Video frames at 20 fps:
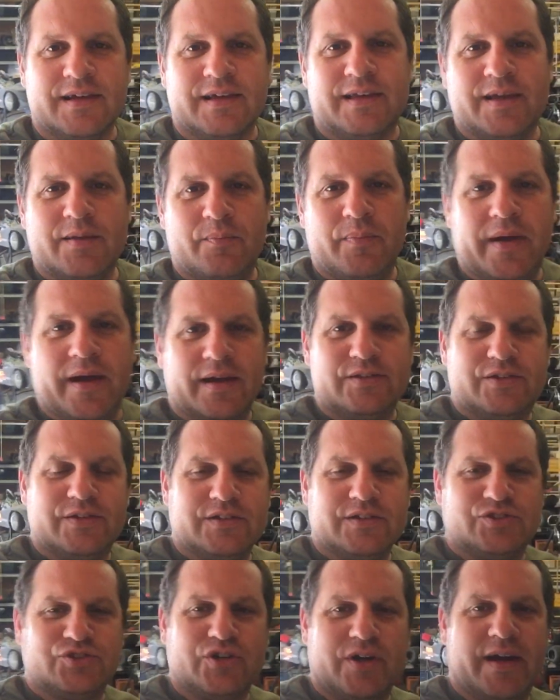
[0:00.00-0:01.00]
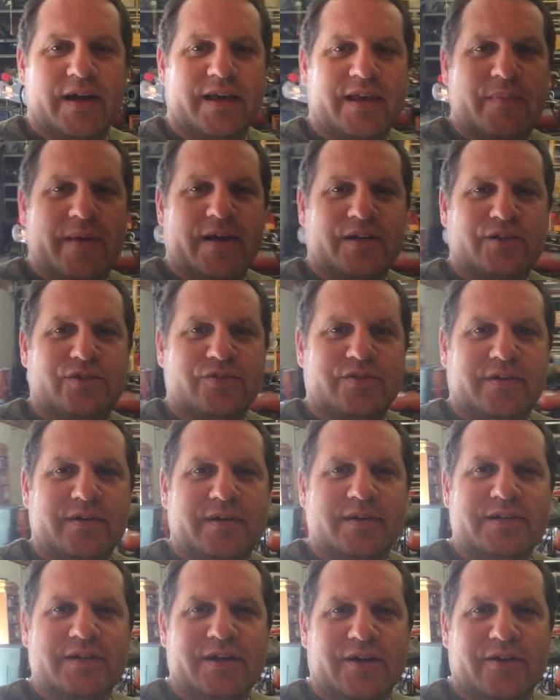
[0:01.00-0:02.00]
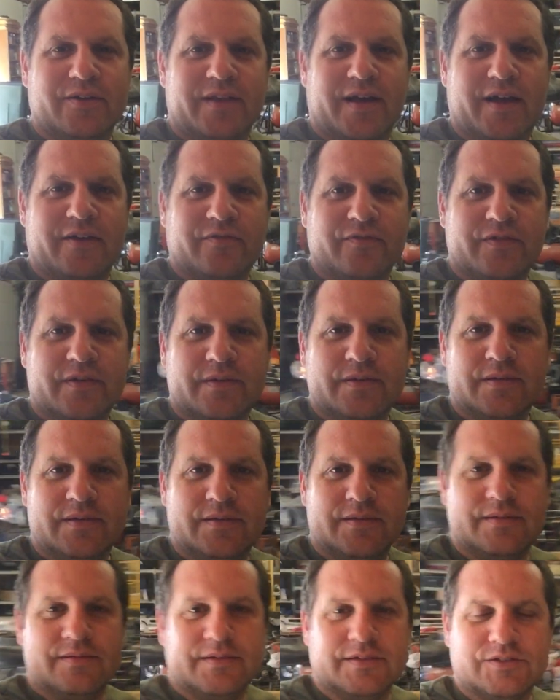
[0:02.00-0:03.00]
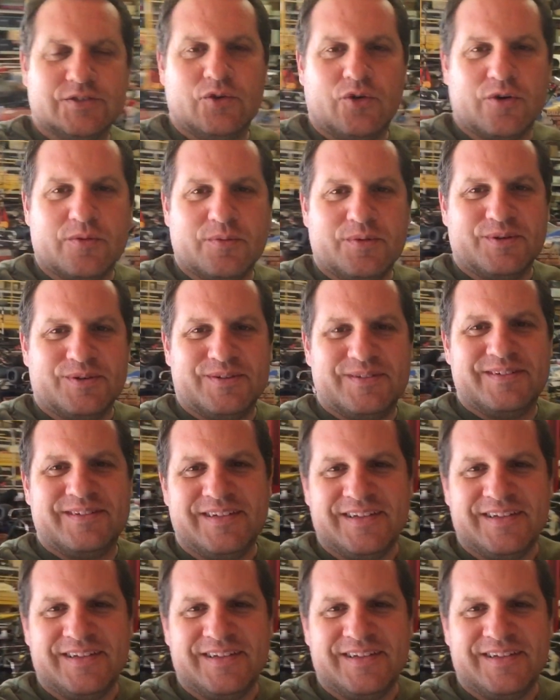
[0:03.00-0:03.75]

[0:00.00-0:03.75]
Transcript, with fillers: get back to the track, get back to, you know, life as normal,